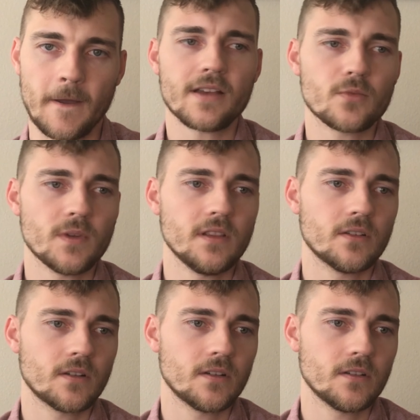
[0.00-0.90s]
As we
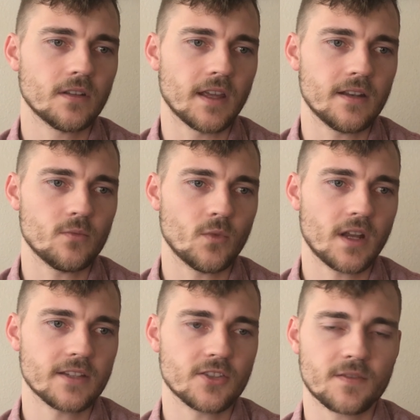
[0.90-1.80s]
learned, and what
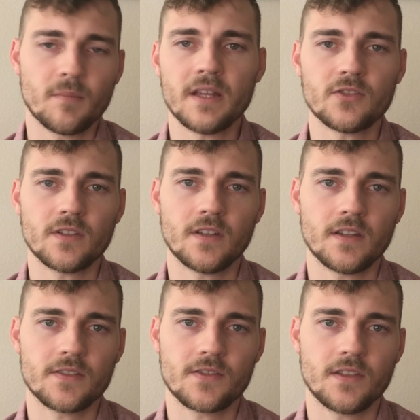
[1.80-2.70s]
I just mentioned
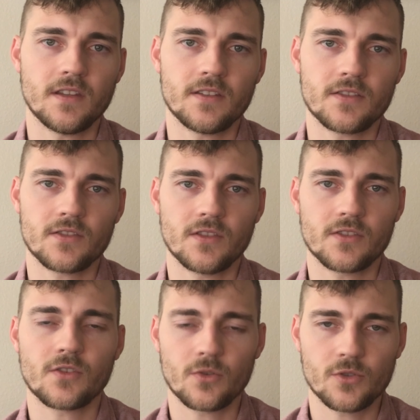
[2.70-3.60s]
is the
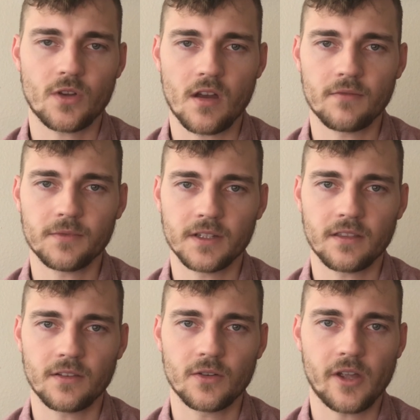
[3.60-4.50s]
social conflict
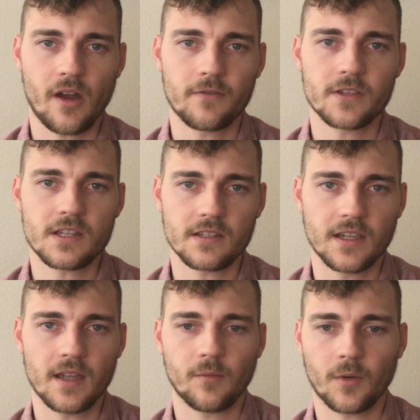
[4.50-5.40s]
theory obviously
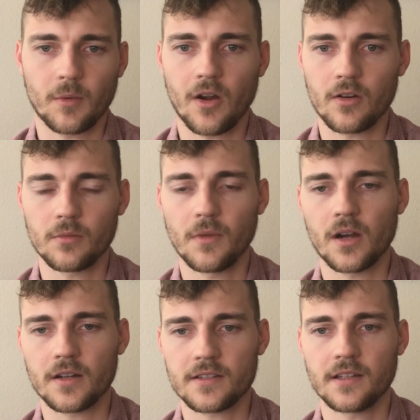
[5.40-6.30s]
came from Karl
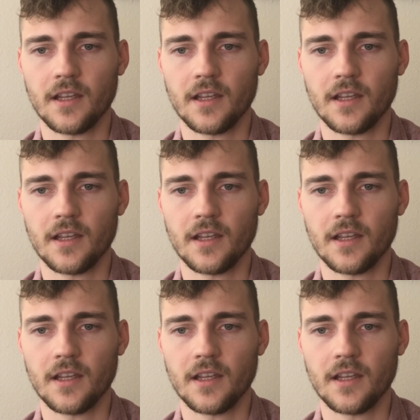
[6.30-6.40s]
Marx,